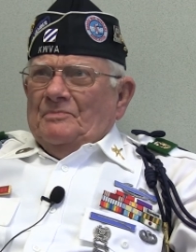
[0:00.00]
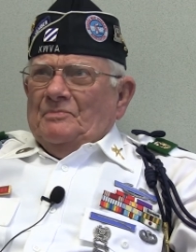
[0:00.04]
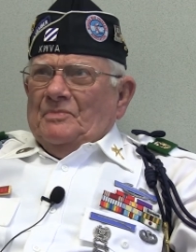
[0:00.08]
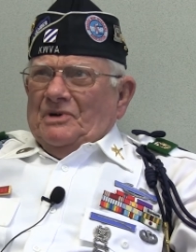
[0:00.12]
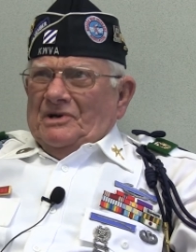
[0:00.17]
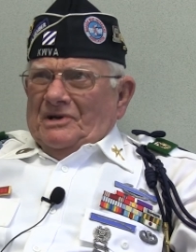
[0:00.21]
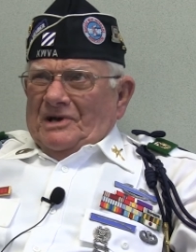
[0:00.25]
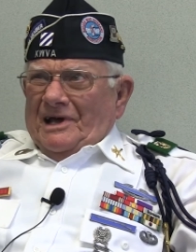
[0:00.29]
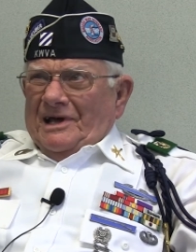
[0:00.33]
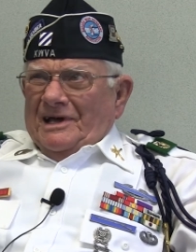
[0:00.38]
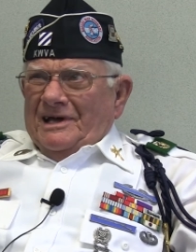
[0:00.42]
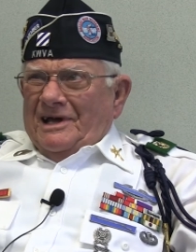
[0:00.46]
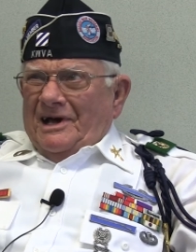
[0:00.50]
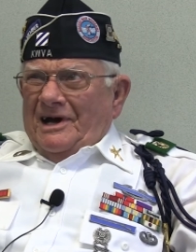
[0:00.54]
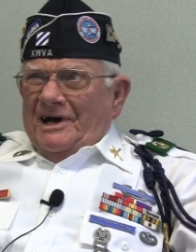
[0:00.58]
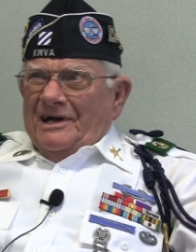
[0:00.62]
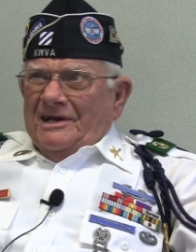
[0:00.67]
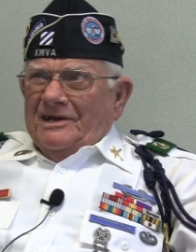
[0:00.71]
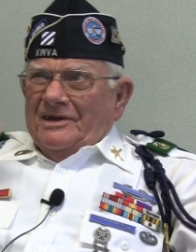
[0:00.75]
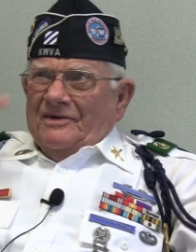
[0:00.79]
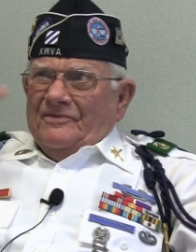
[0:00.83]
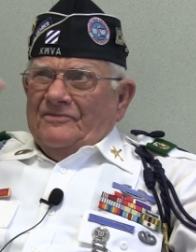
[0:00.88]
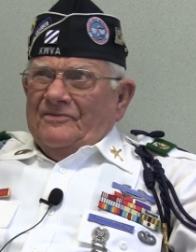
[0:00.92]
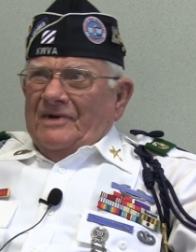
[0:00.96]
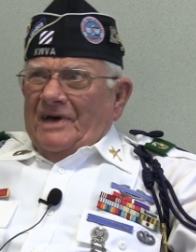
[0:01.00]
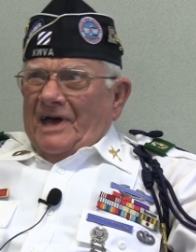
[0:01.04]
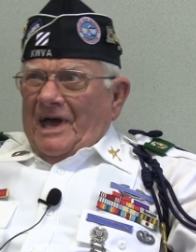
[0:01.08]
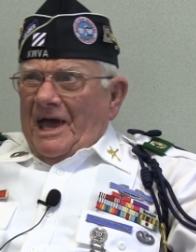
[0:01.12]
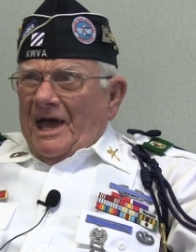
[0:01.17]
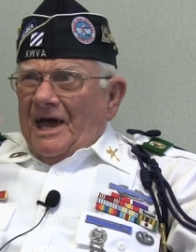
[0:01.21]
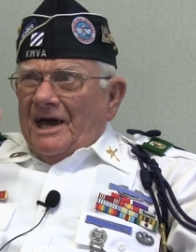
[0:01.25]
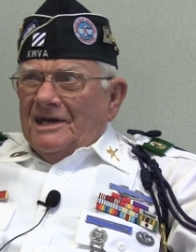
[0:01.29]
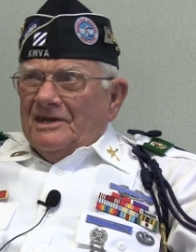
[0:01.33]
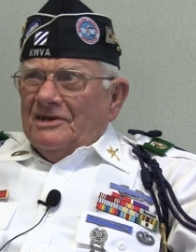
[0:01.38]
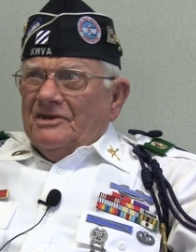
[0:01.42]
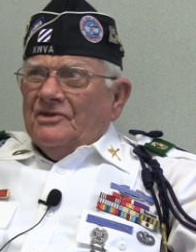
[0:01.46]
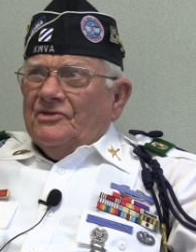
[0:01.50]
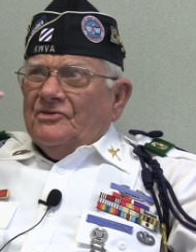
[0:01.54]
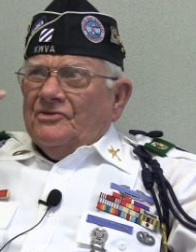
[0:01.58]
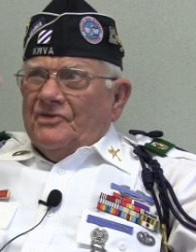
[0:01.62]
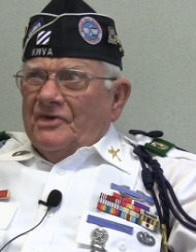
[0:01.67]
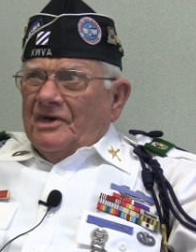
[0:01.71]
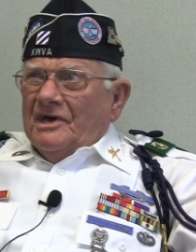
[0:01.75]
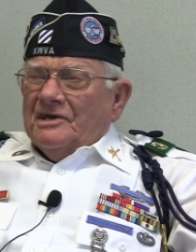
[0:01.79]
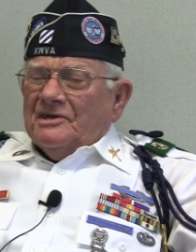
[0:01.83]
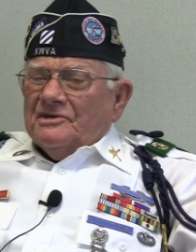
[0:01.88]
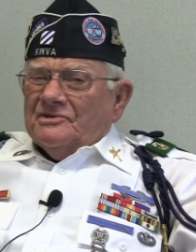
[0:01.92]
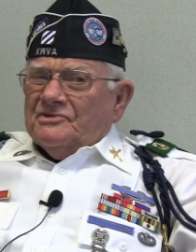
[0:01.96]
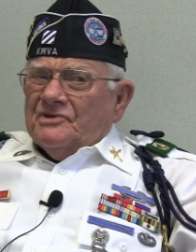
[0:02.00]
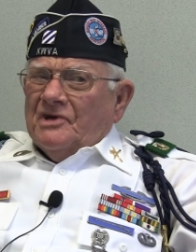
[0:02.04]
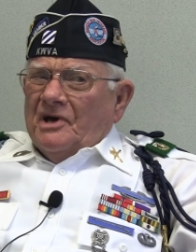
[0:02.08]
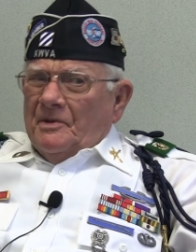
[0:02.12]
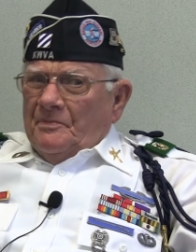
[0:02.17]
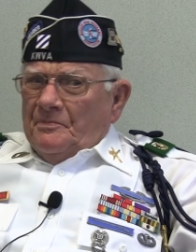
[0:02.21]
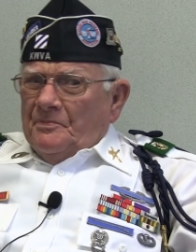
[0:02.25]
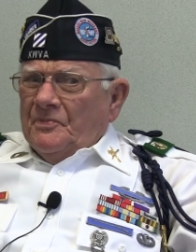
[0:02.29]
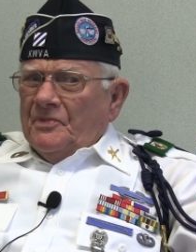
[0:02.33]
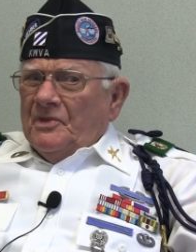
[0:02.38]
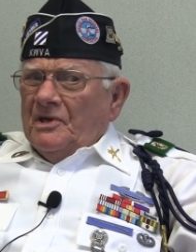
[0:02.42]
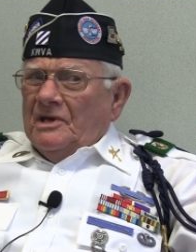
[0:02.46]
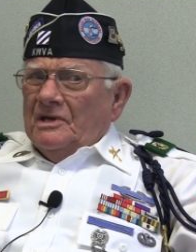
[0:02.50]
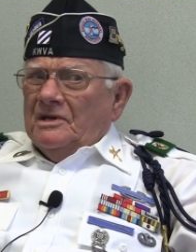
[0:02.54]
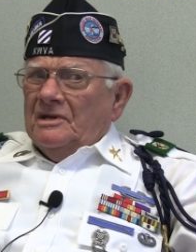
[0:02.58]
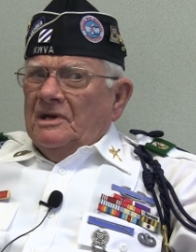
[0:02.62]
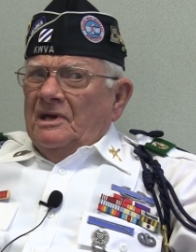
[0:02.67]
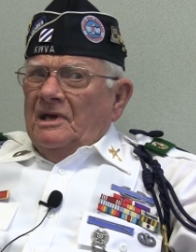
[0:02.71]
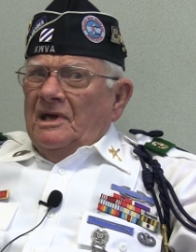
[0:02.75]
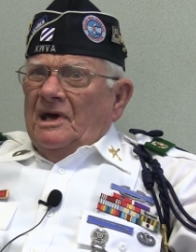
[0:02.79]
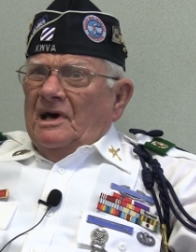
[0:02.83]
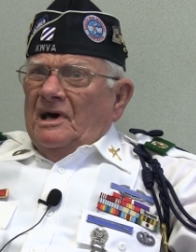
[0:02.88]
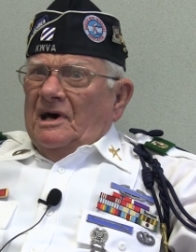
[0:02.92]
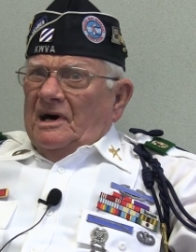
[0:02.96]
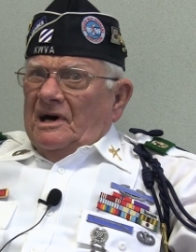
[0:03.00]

But I kind of added things up that